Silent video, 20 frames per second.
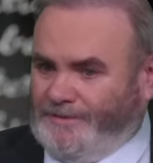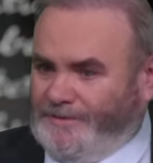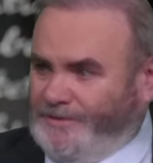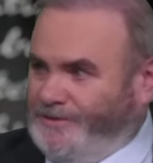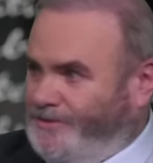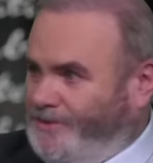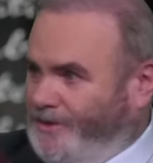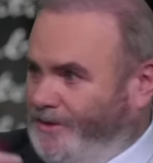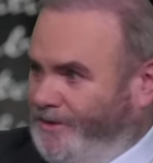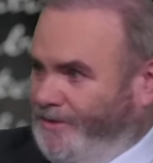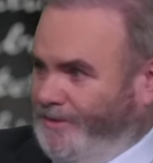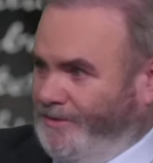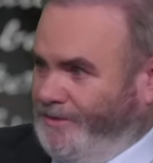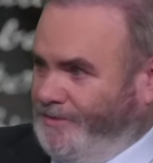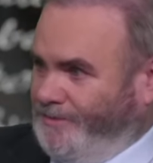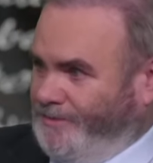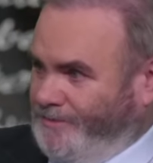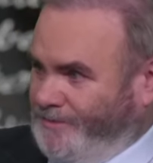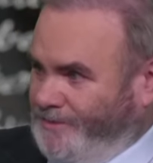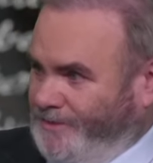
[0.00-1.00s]
star, star
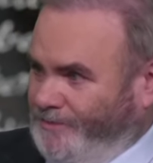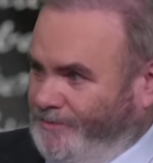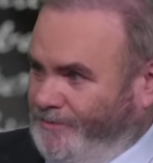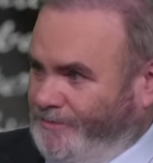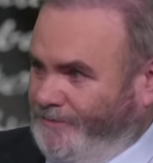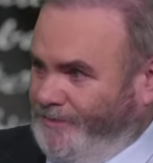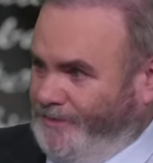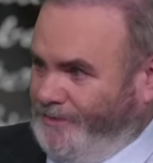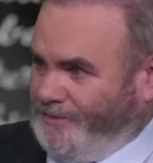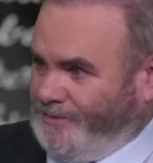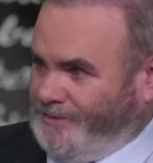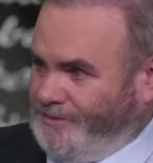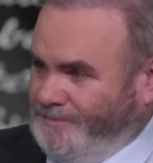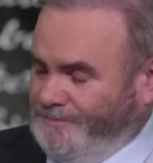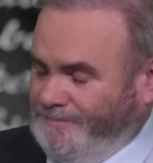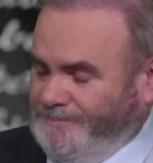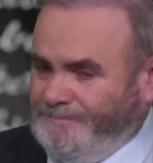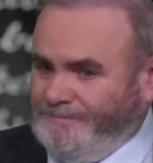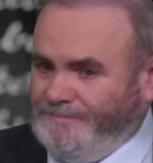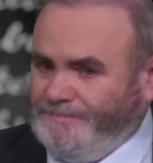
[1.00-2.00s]
in the in universe, the universe
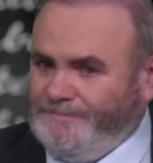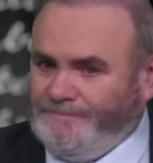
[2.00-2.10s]
yeah.